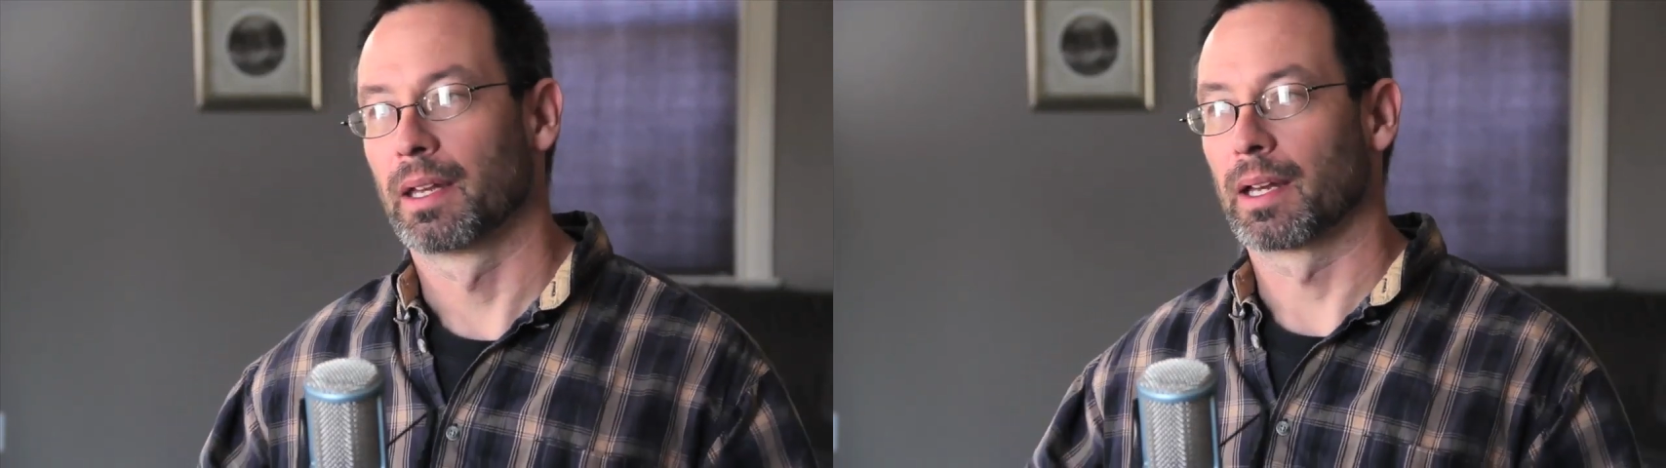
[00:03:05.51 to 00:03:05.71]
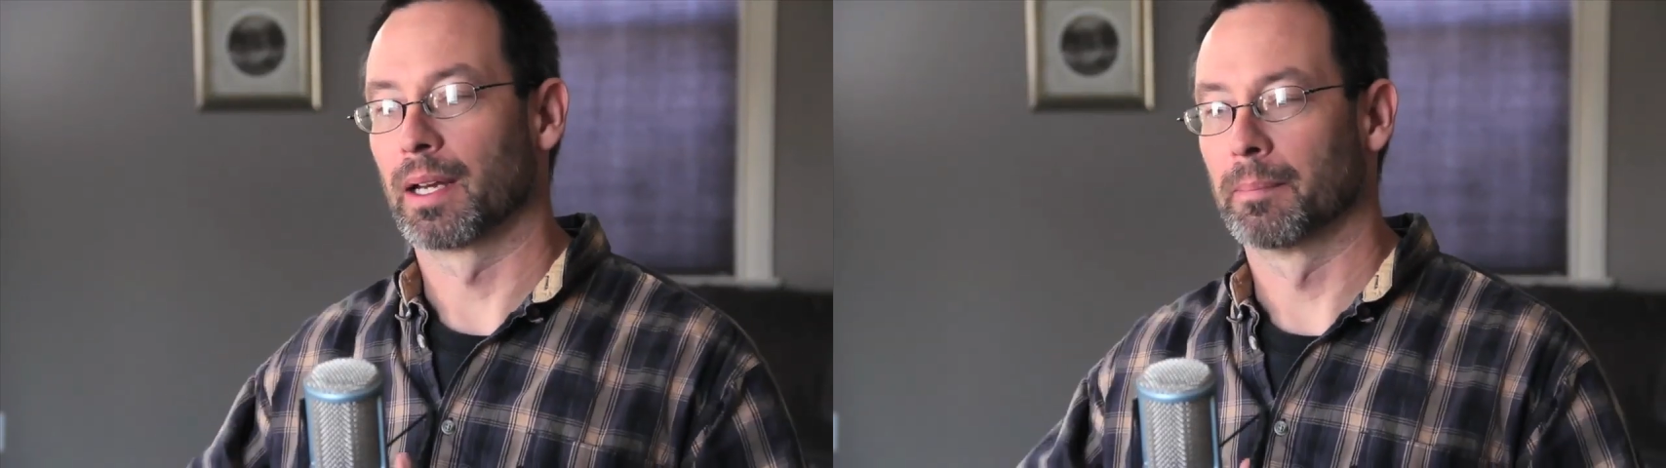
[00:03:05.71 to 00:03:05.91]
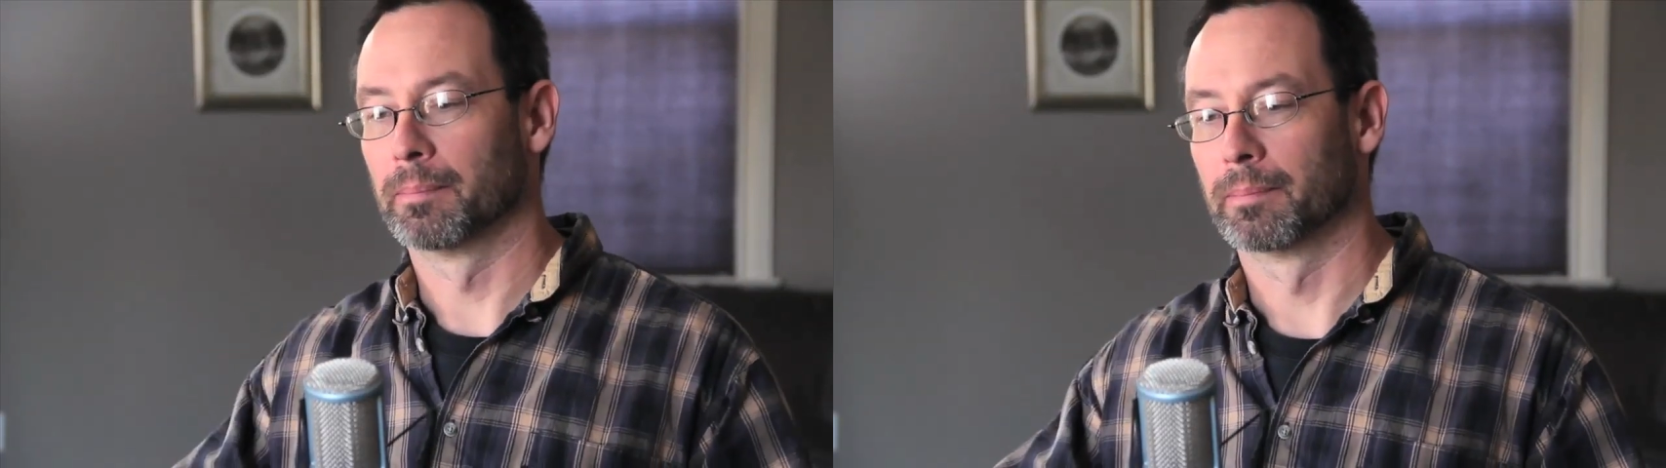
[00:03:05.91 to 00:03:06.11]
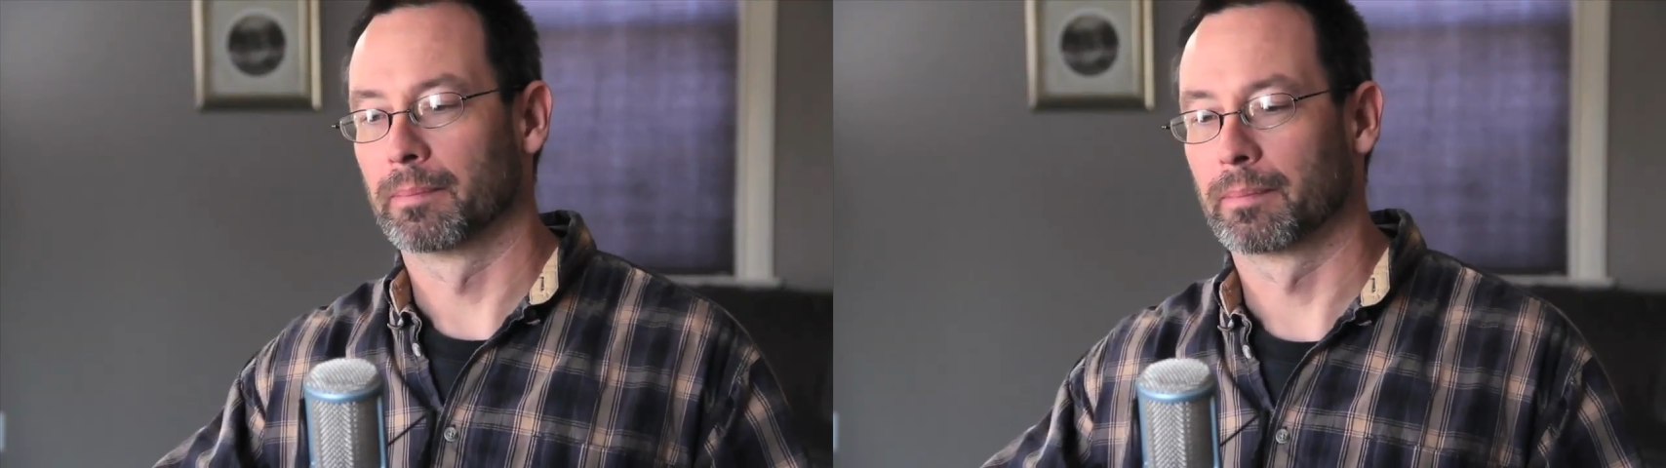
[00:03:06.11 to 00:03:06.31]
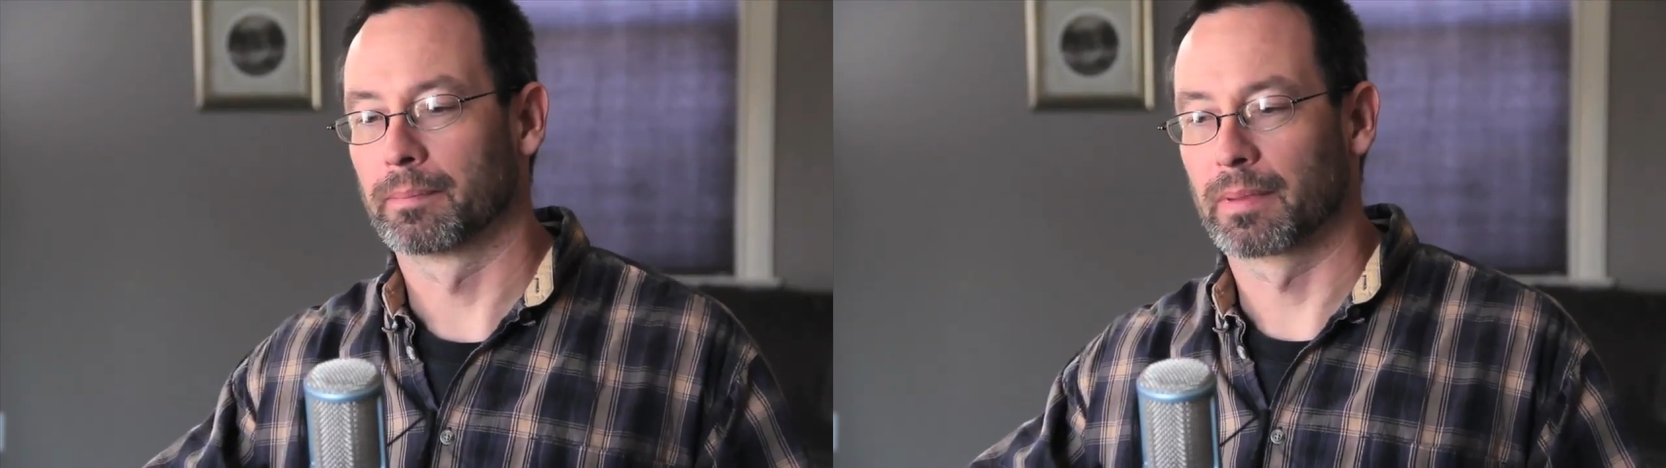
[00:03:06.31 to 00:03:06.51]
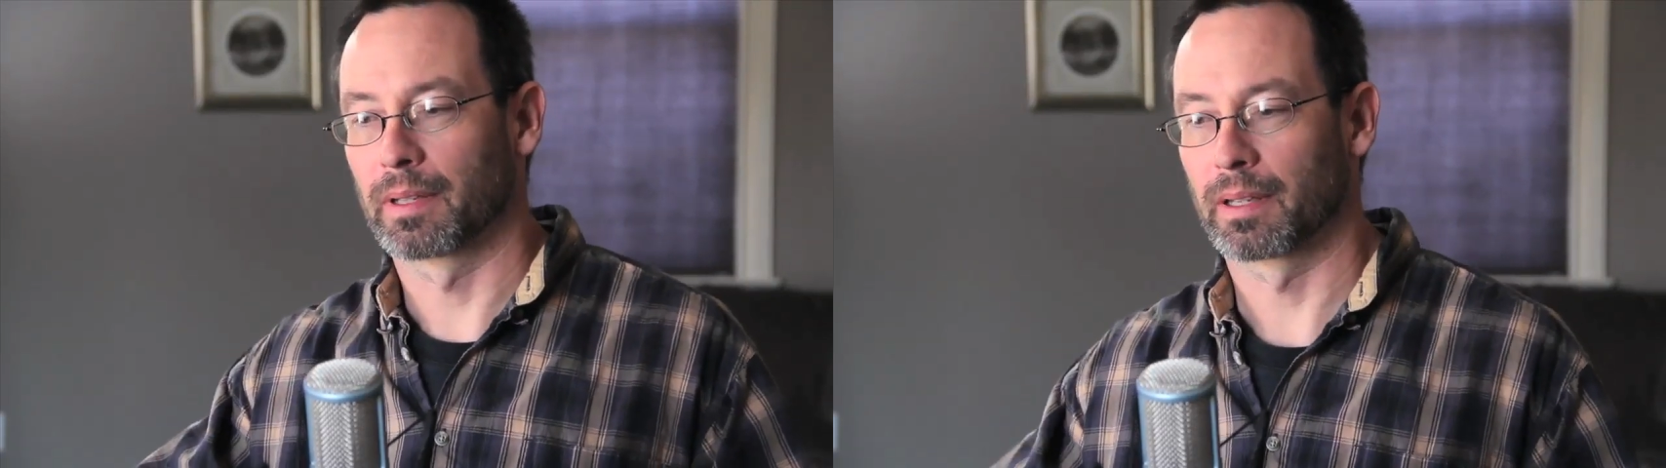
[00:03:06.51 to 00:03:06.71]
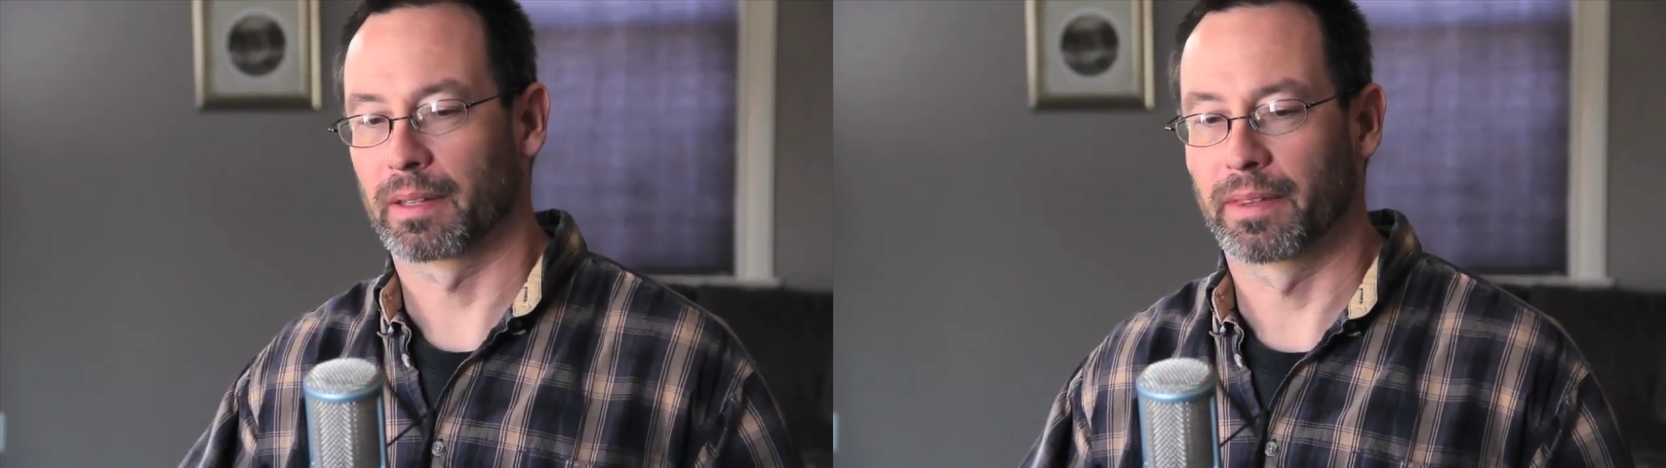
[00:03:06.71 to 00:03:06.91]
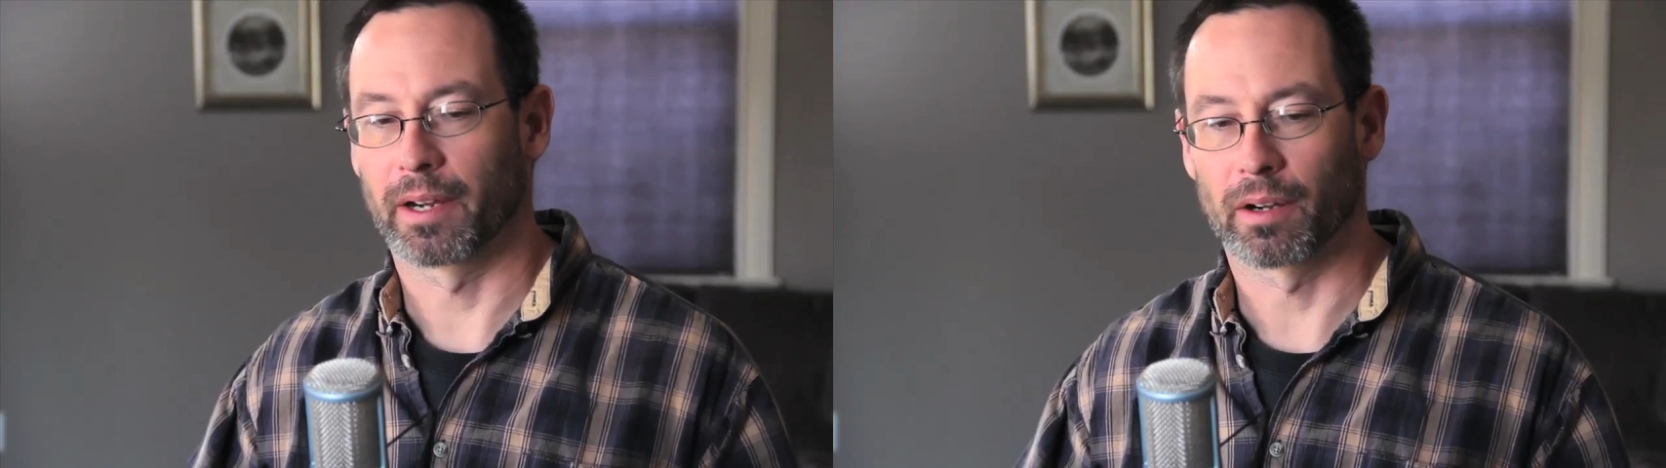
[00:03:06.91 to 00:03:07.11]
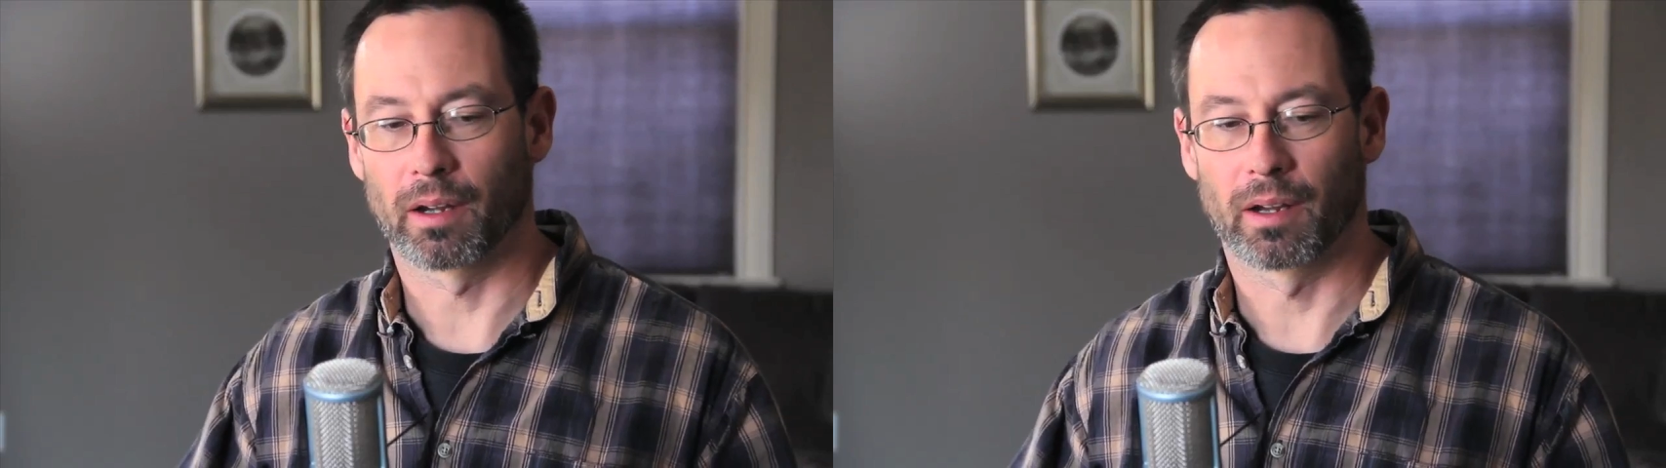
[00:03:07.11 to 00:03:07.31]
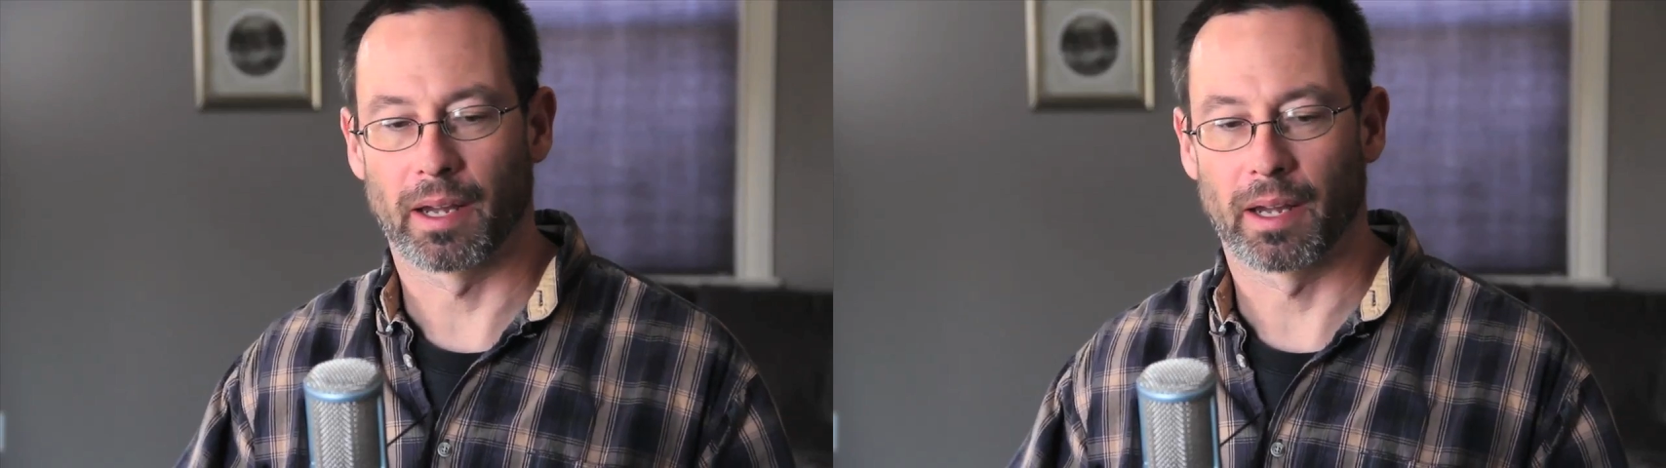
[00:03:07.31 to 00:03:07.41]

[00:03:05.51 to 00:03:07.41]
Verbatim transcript: um, there